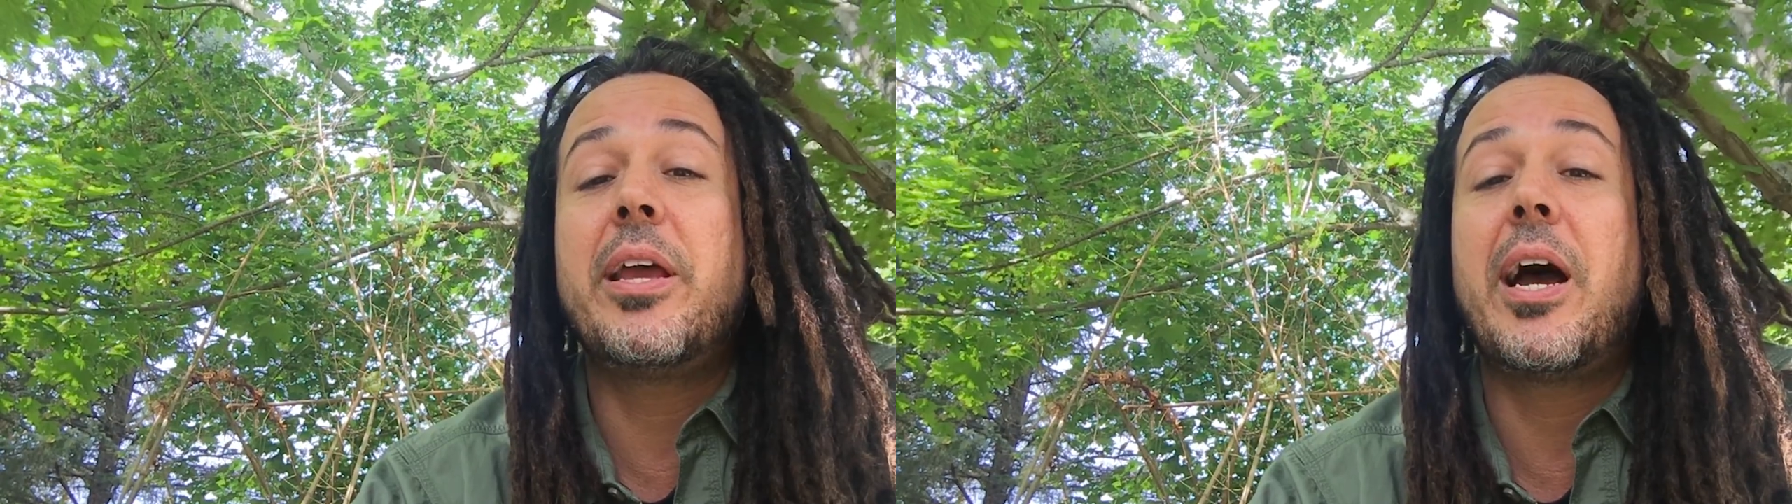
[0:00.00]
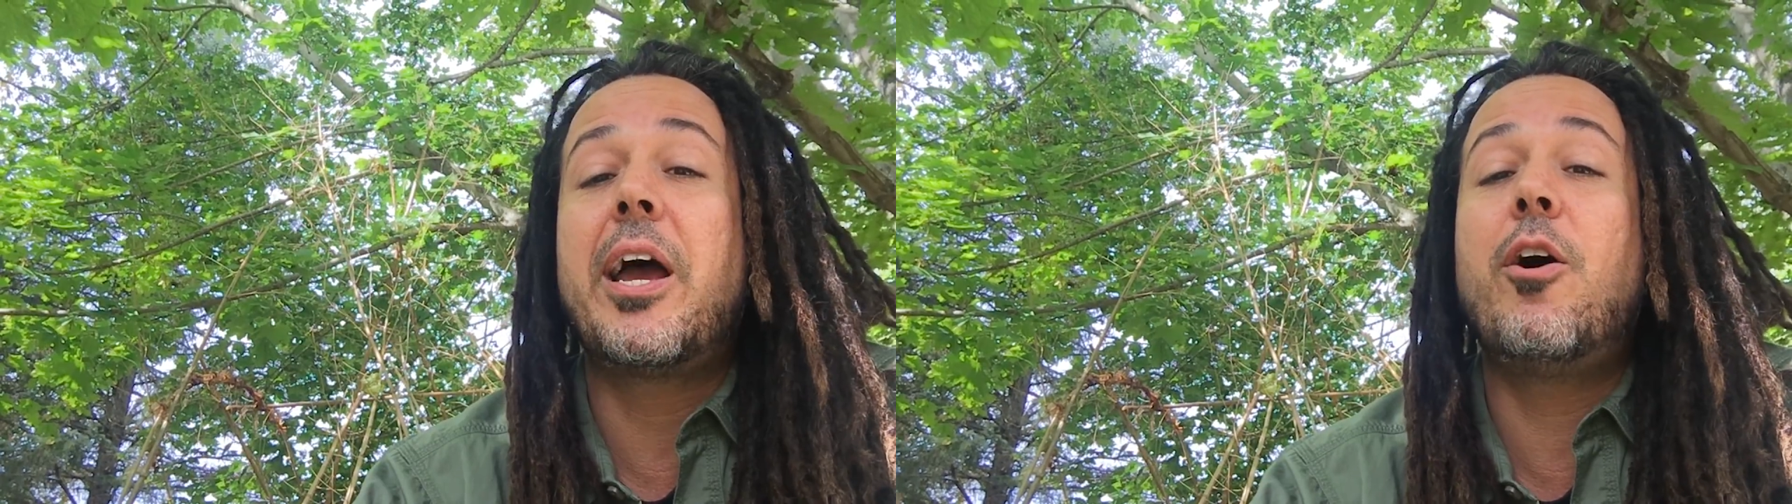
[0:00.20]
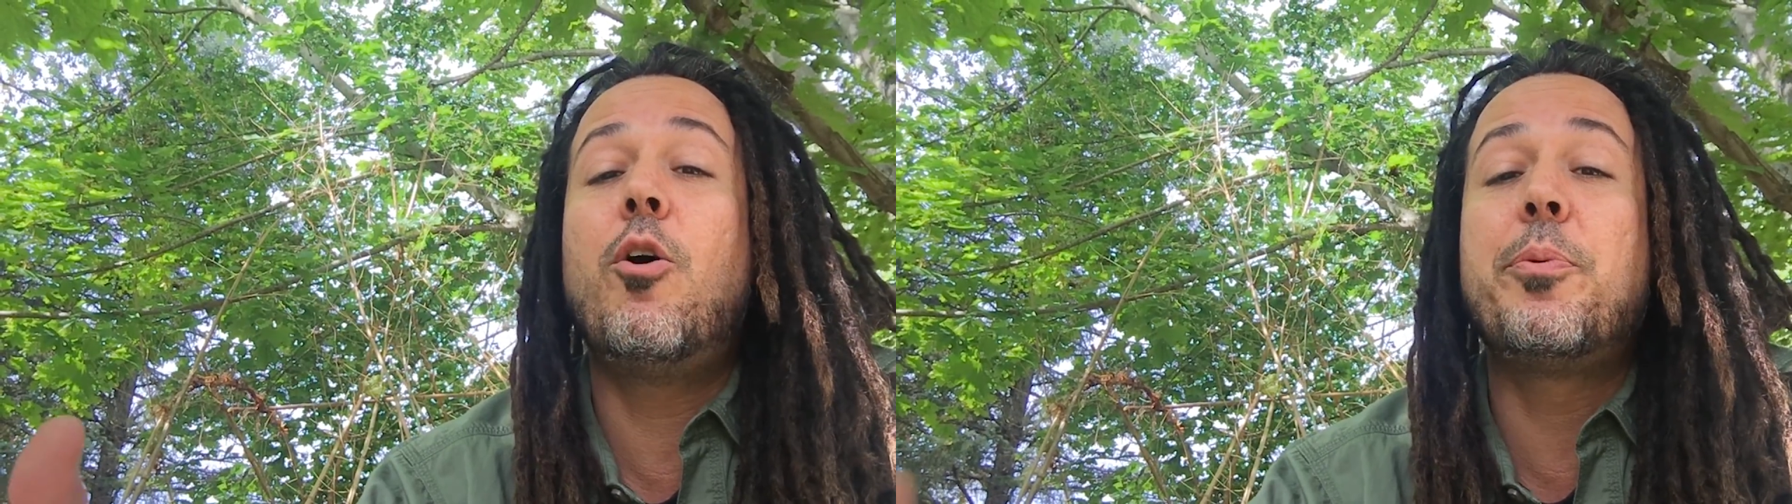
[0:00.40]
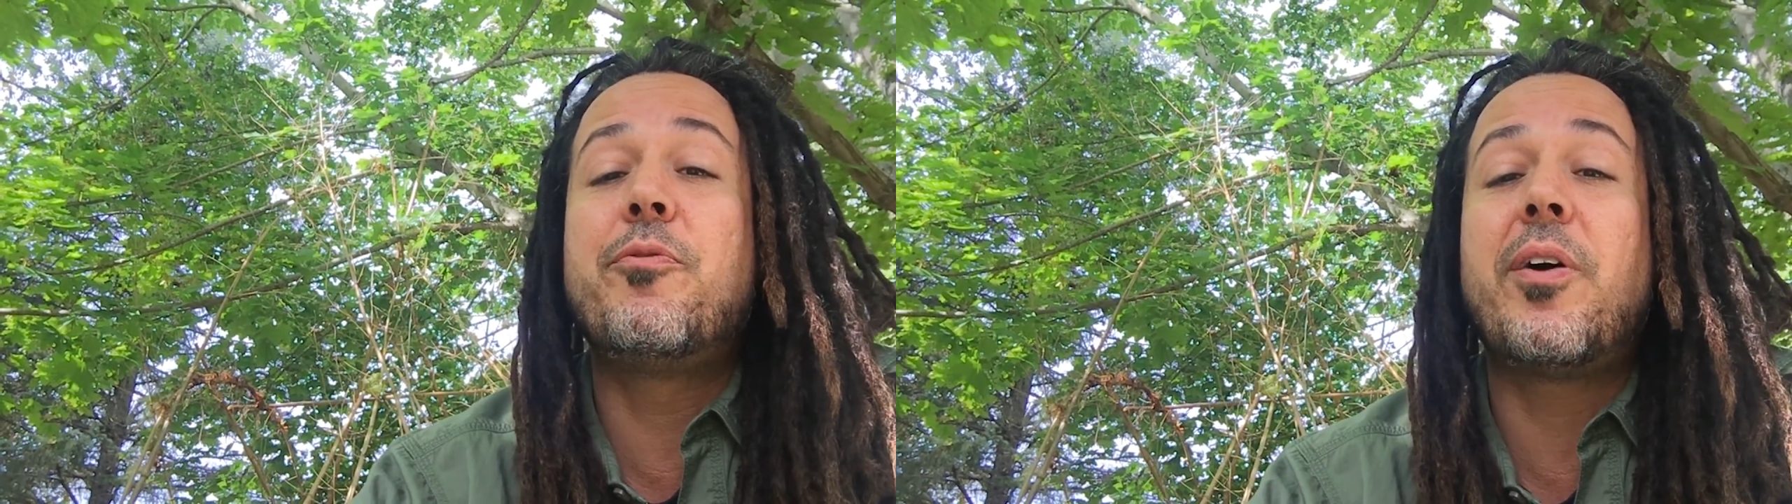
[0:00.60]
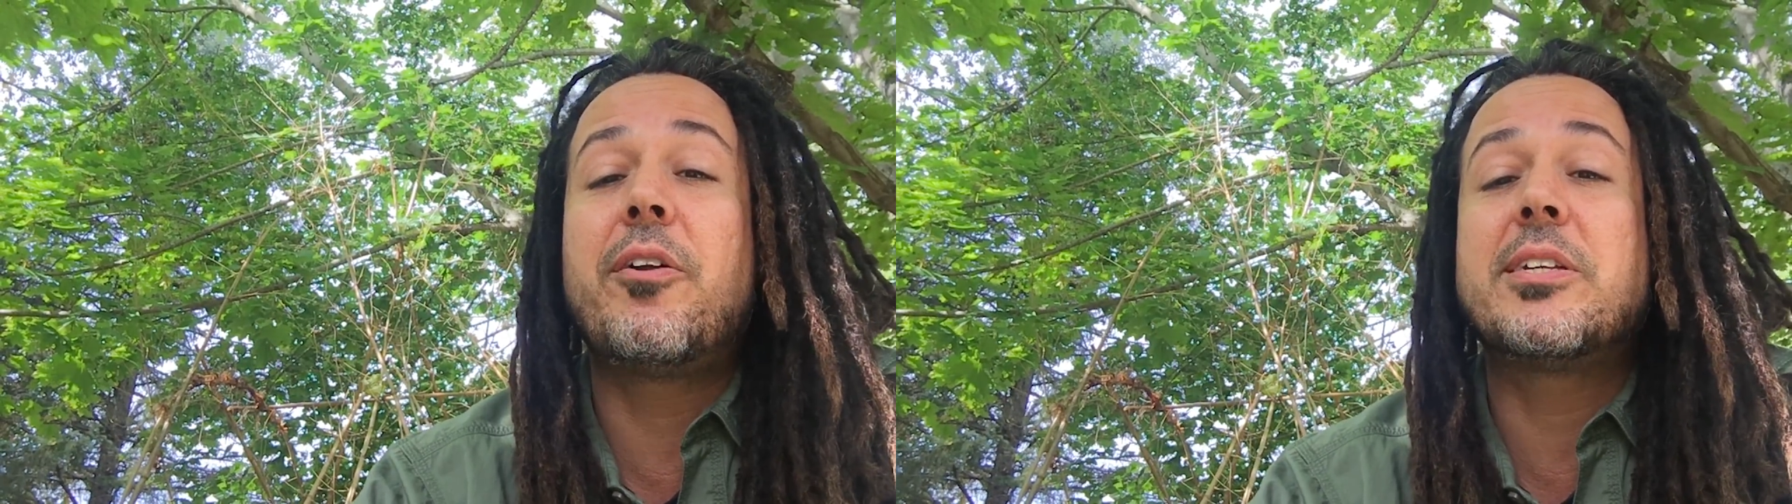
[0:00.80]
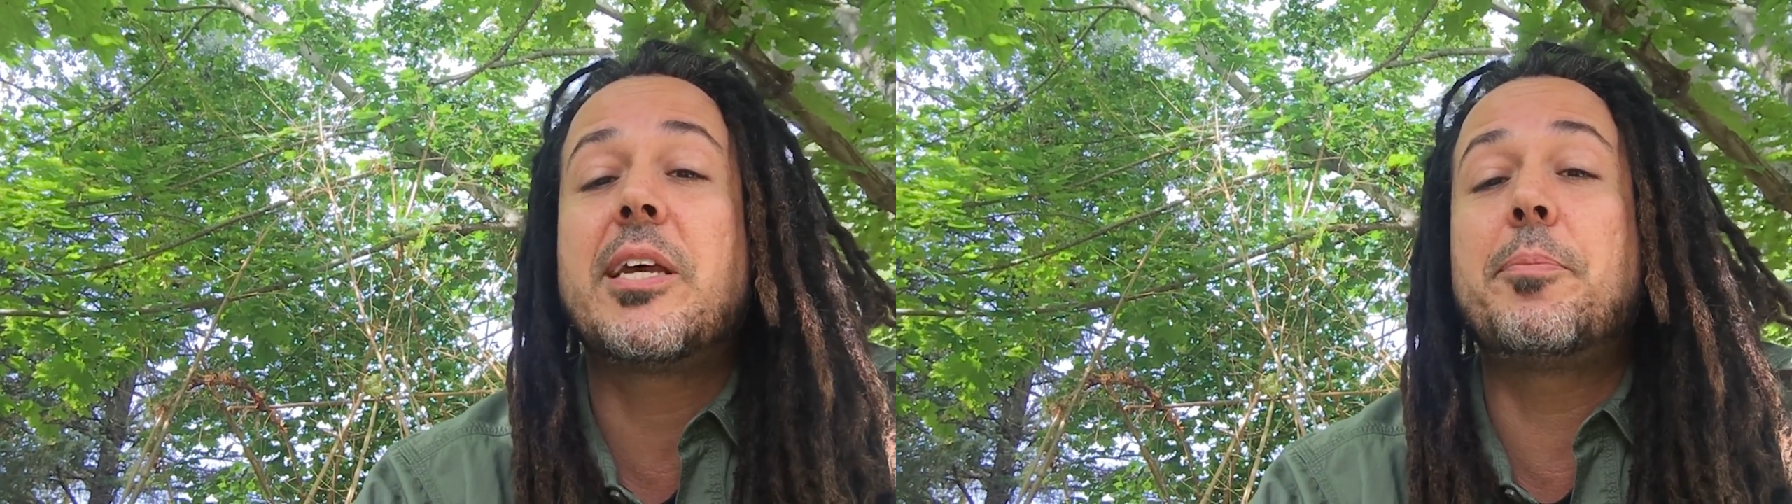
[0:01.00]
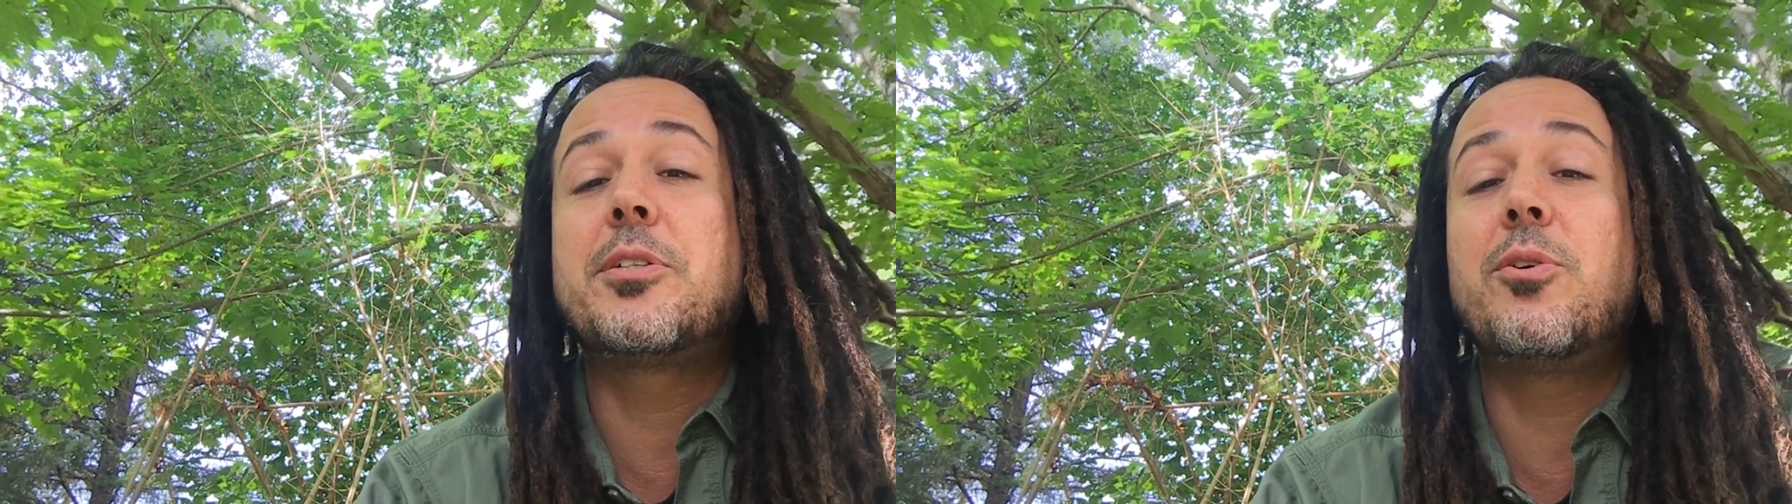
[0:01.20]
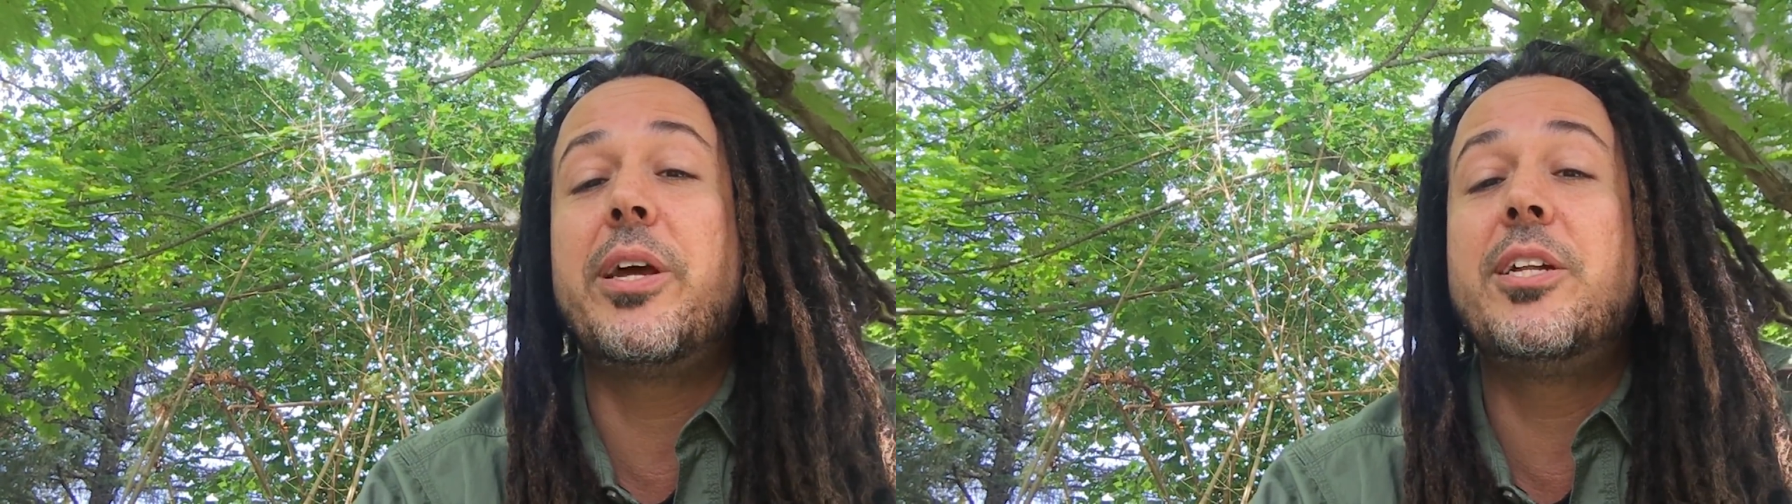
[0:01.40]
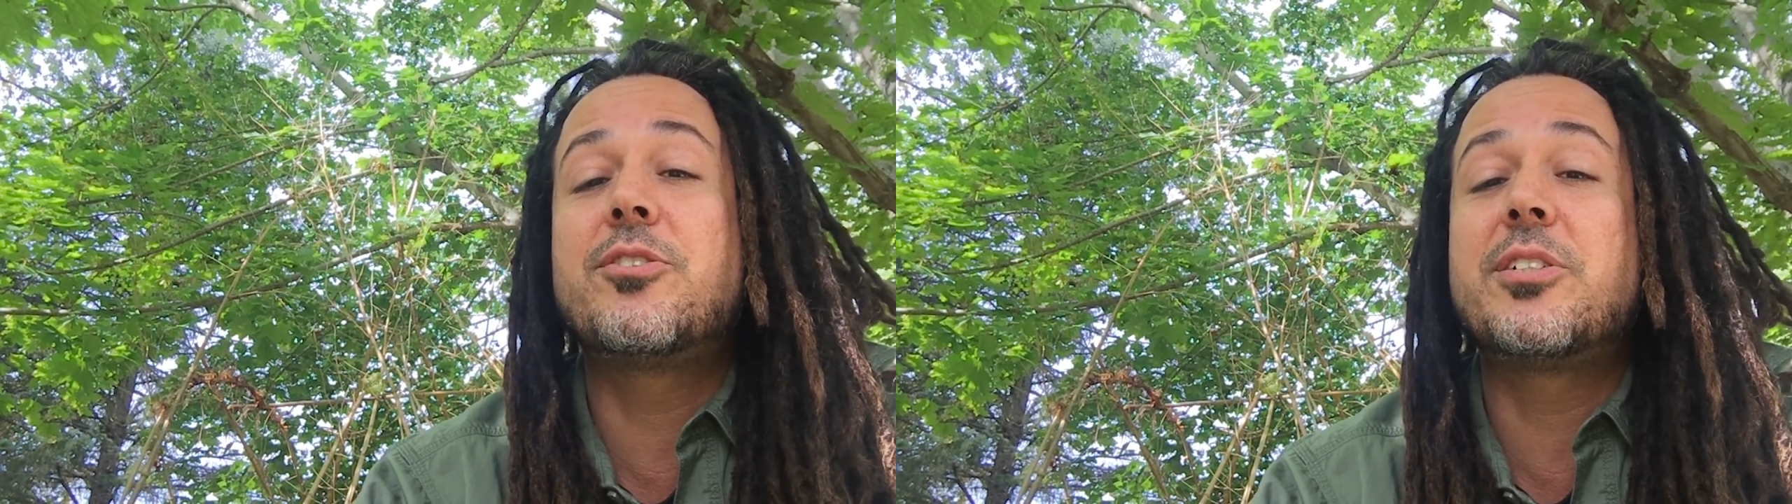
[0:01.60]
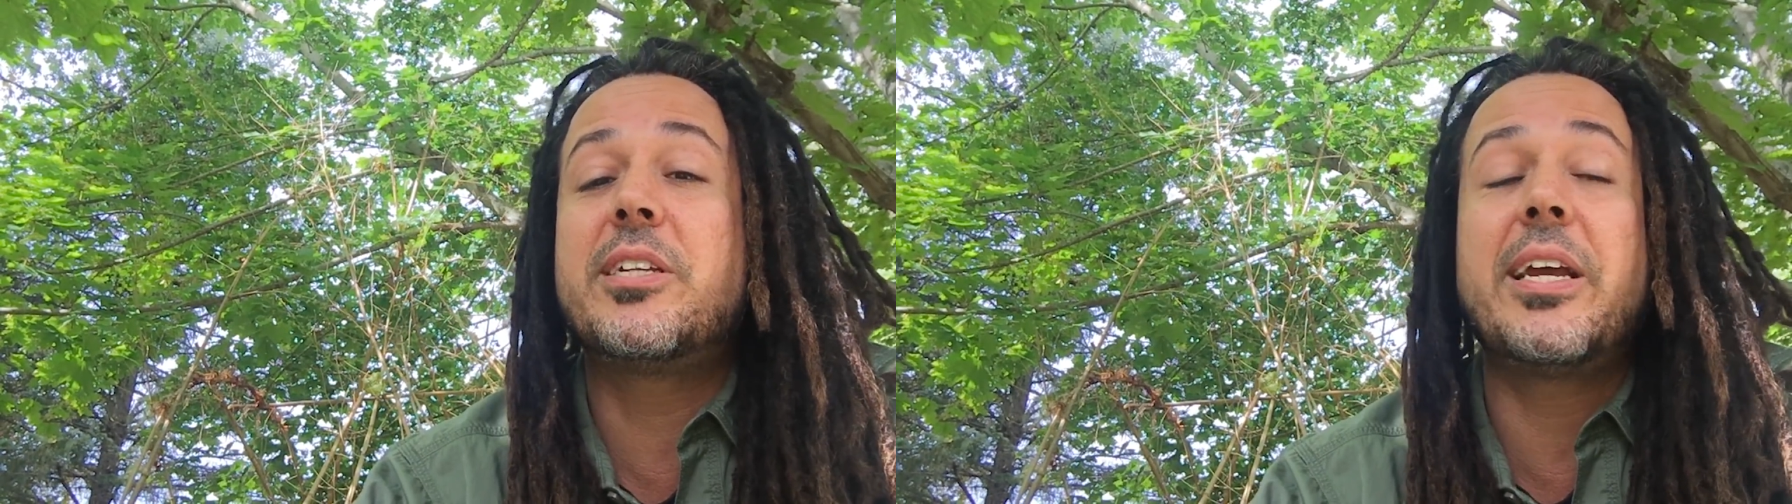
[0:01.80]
I hope you found this episode interesting.